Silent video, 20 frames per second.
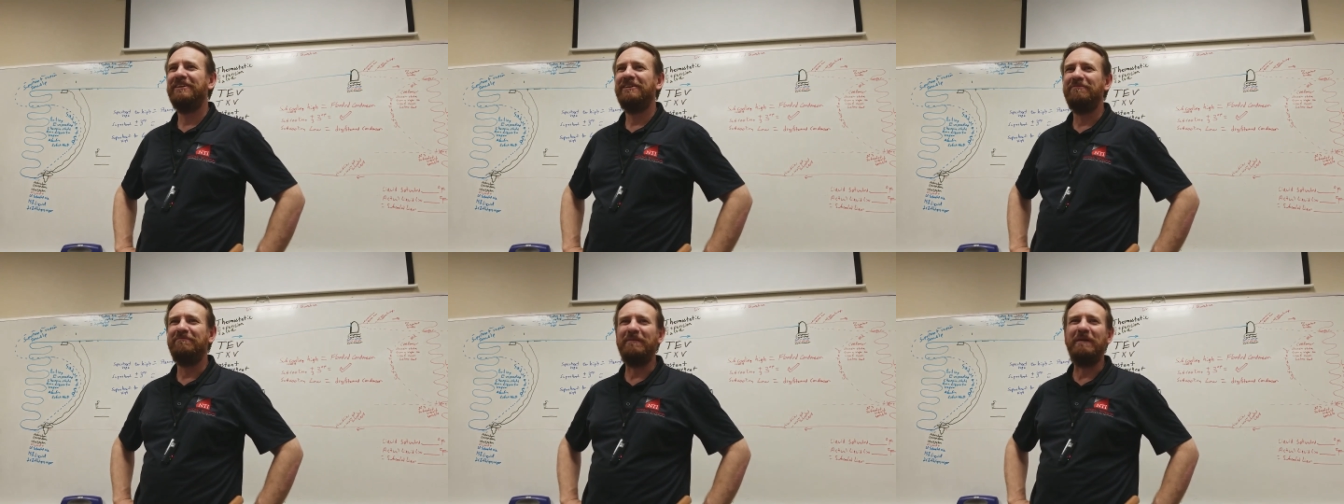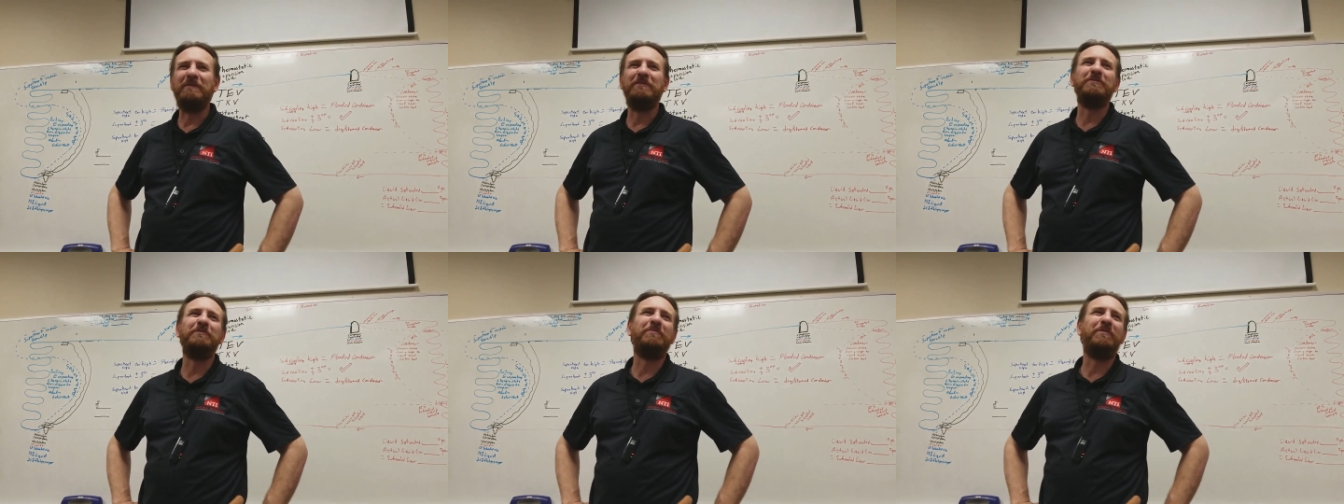Maybe
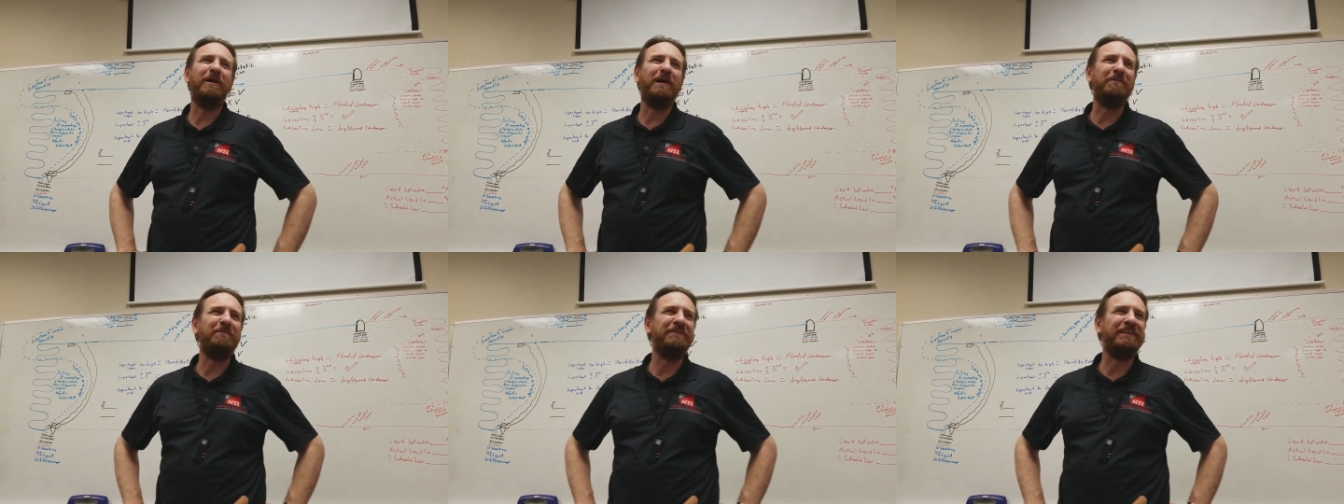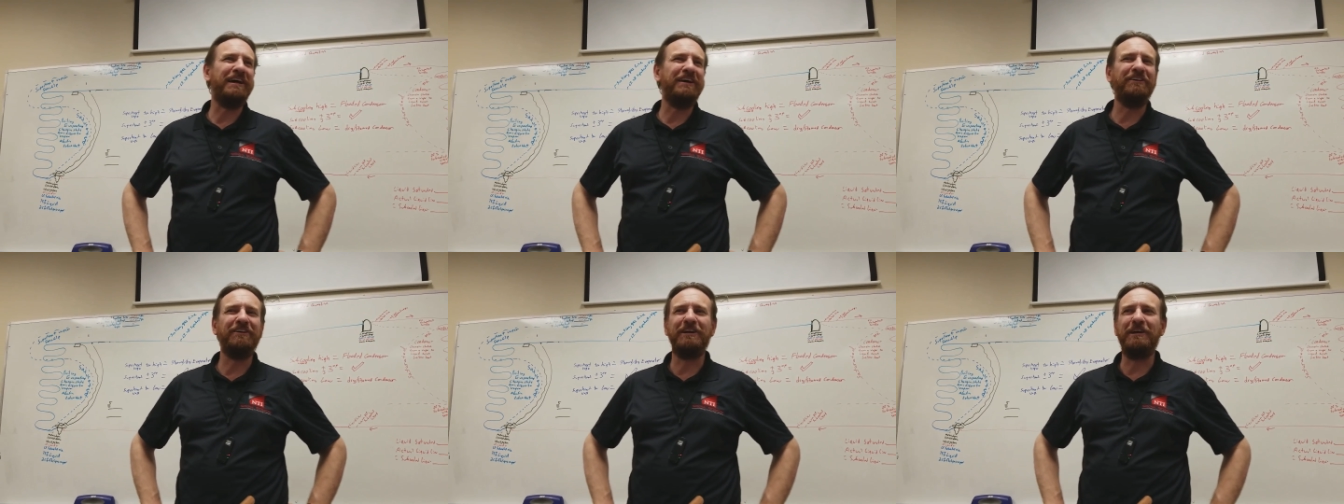there's a problem with
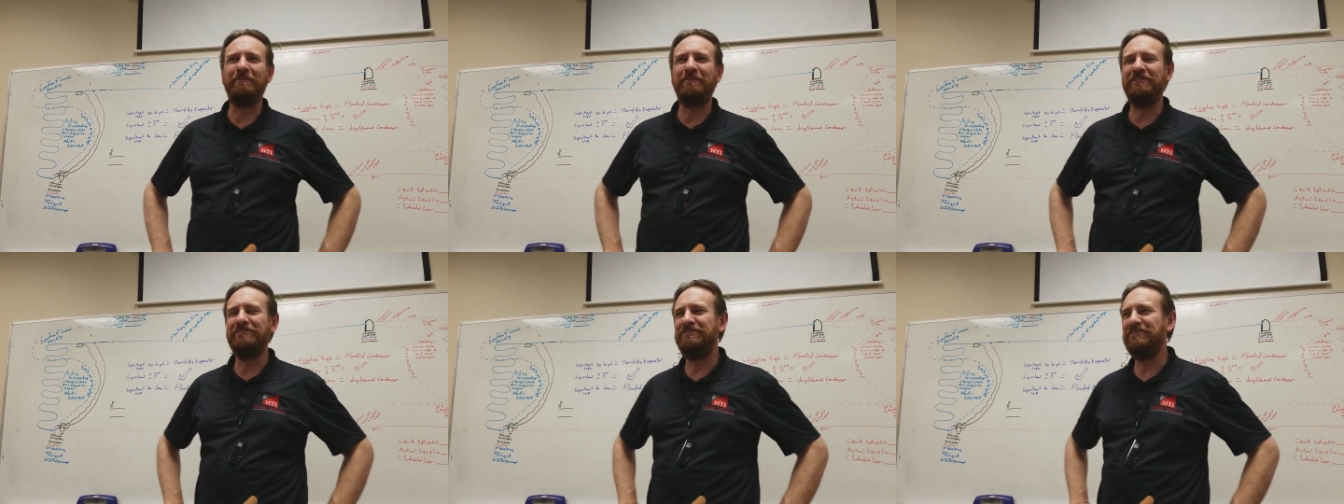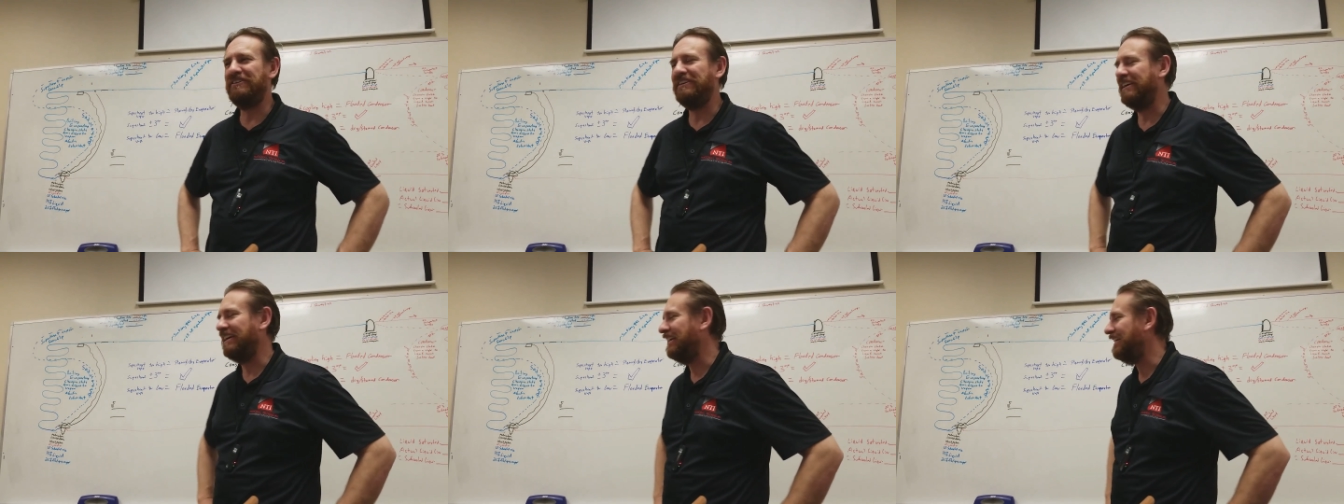how your company's
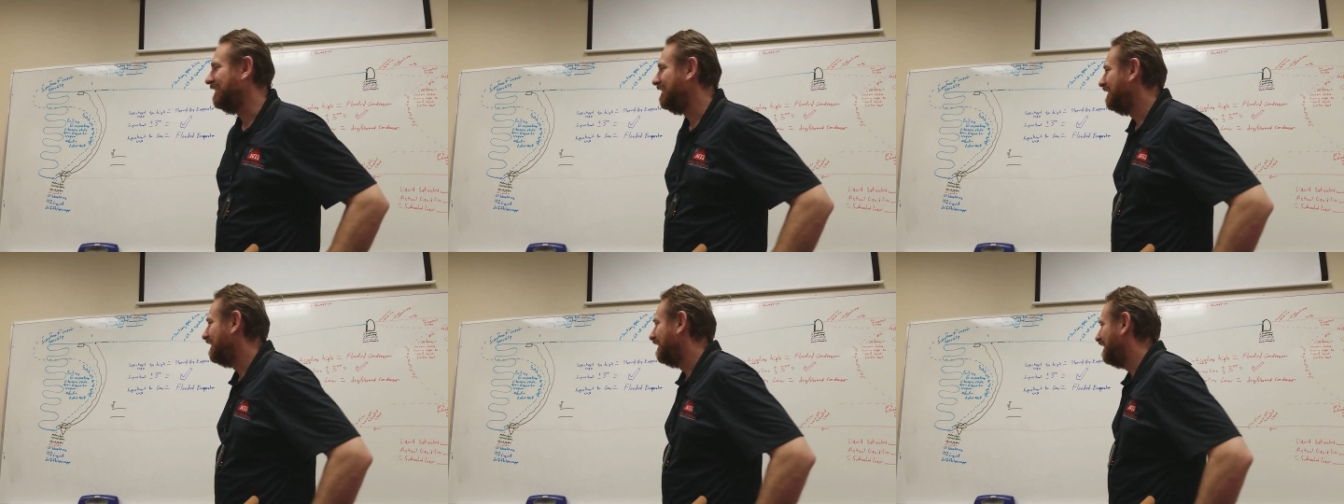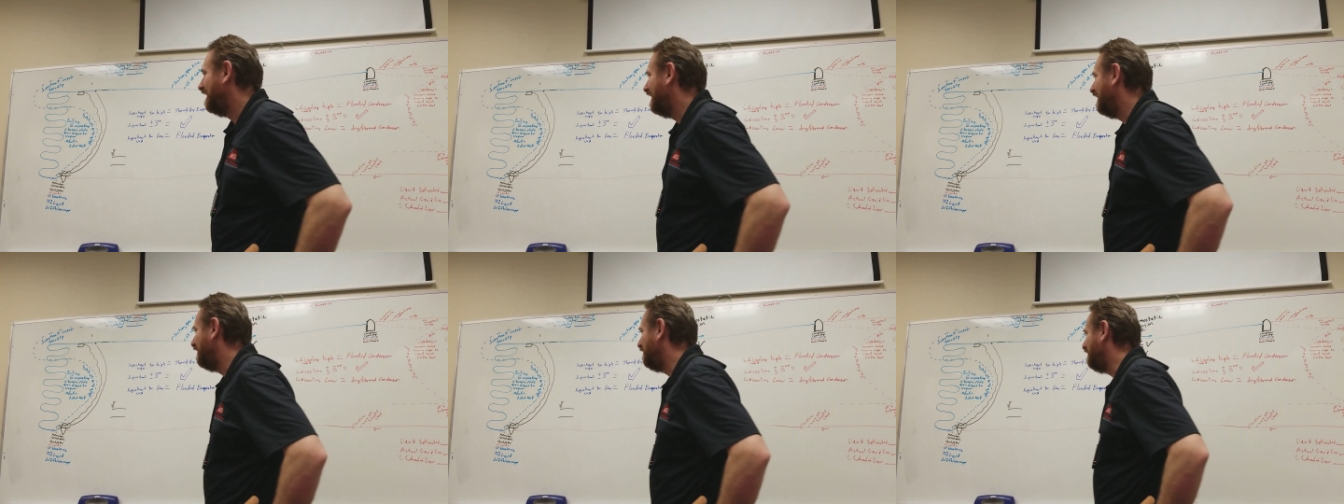doing it.
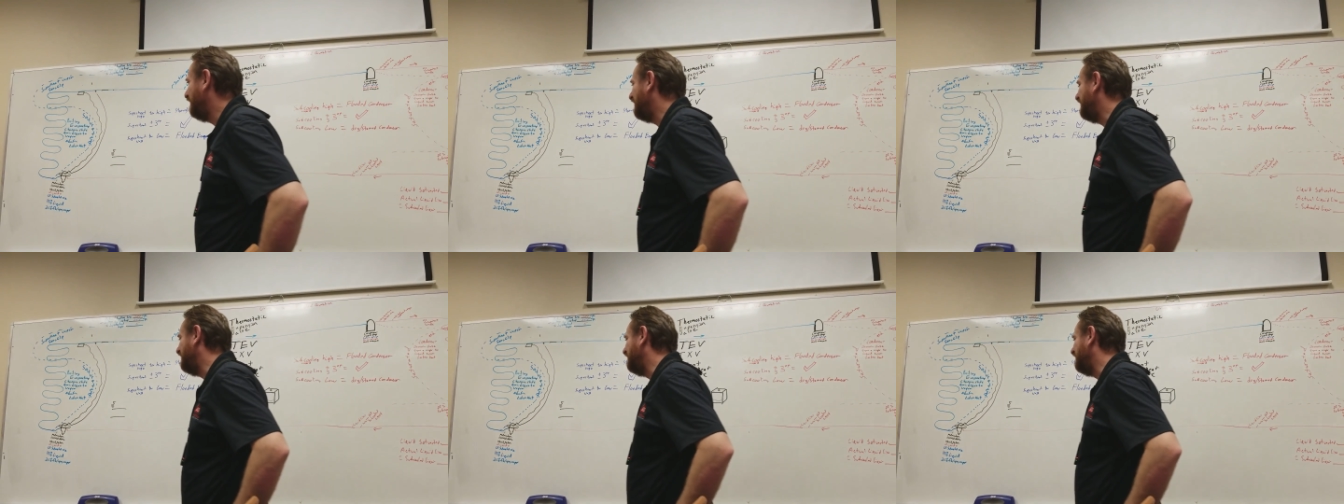Uh, we had an